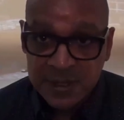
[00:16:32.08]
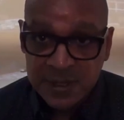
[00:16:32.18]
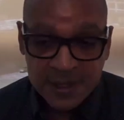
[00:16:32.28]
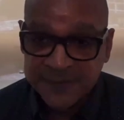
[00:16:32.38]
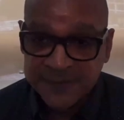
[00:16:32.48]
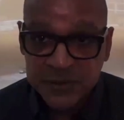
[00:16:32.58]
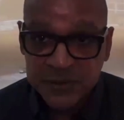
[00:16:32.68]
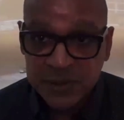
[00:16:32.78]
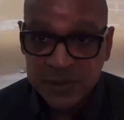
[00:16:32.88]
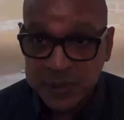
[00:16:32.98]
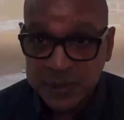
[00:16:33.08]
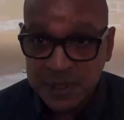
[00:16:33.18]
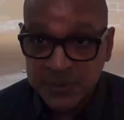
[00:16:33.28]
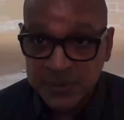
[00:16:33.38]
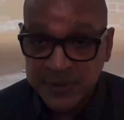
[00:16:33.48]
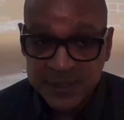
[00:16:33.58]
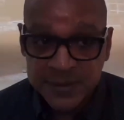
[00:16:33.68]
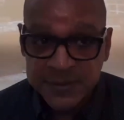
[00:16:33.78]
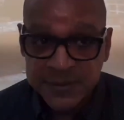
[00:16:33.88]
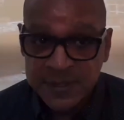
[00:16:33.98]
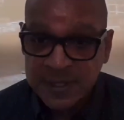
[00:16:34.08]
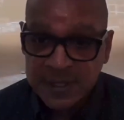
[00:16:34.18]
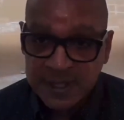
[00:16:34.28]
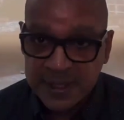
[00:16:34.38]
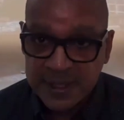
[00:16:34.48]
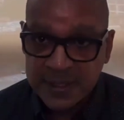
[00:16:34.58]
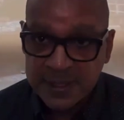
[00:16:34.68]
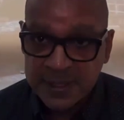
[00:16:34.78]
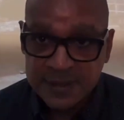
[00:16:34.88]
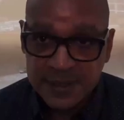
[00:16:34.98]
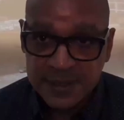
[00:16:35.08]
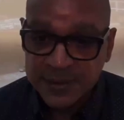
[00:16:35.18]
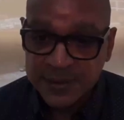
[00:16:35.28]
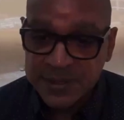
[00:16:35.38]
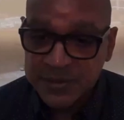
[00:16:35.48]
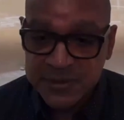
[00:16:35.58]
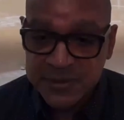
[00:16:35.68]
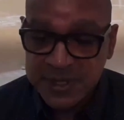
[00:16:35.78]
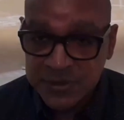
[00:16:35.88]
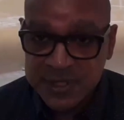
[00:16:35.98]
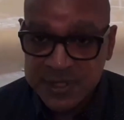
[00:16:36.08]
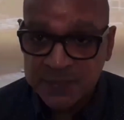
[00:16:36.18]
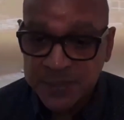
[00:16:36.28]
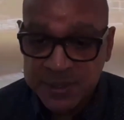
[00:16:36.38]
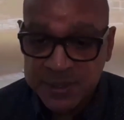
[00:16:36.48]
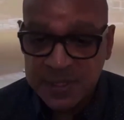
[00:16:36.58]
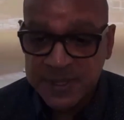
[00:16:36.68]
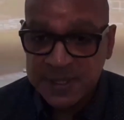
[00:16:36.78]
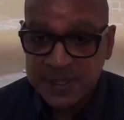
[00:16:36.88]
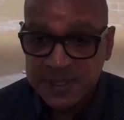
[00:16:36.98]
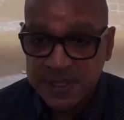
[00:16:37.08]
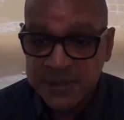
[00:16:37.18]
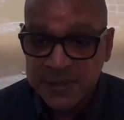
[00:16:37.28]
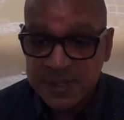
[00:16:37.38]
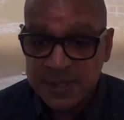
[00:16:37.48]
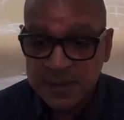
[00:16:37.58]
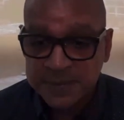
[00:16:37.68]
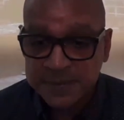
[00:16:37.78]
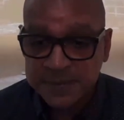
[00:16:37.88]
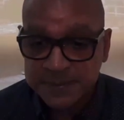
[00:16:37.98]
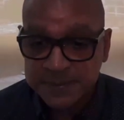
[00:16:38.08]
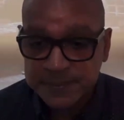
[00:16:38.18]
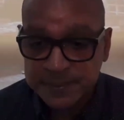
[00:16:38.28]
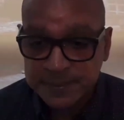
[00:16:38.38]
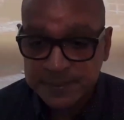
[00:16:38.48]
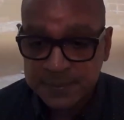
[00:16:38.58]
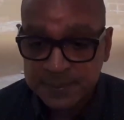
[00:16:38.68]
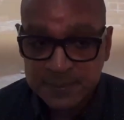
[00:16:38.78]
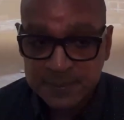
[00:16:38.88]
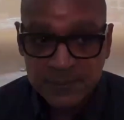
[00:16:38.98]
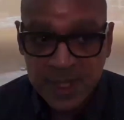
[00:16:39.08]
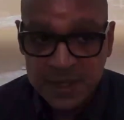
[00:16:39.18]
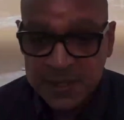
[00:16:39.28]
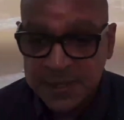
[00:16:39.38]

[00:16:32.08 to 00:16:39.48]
future liquidity providers, and other interested participants into the ecosystem. Anthony?